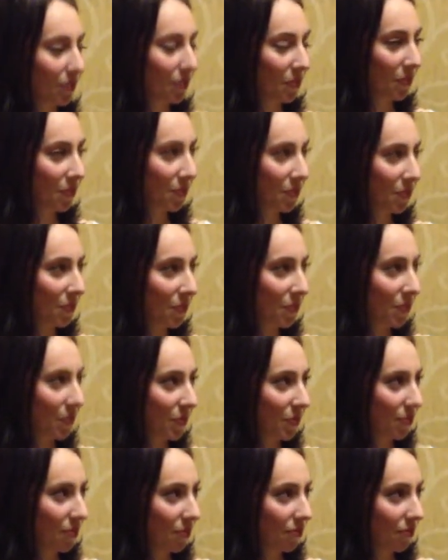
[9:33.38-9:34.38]

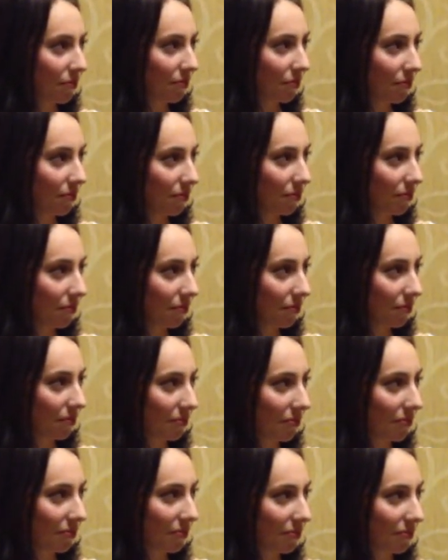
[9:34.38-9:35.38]

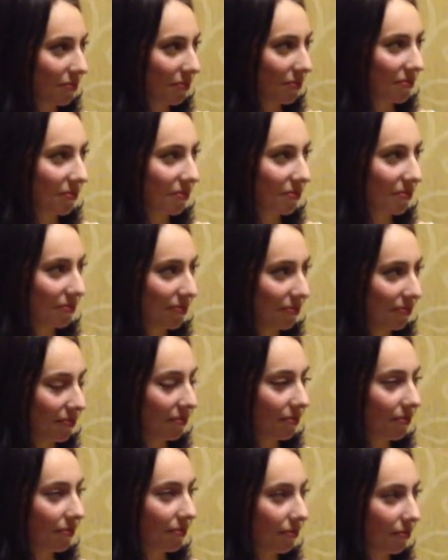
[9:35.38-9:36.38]

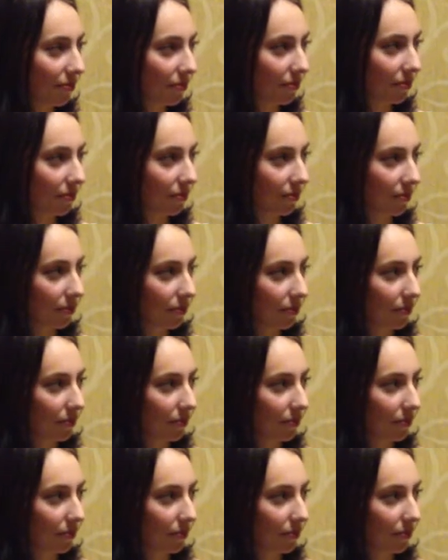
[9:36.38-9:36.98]
No words are spoken by the person on screen.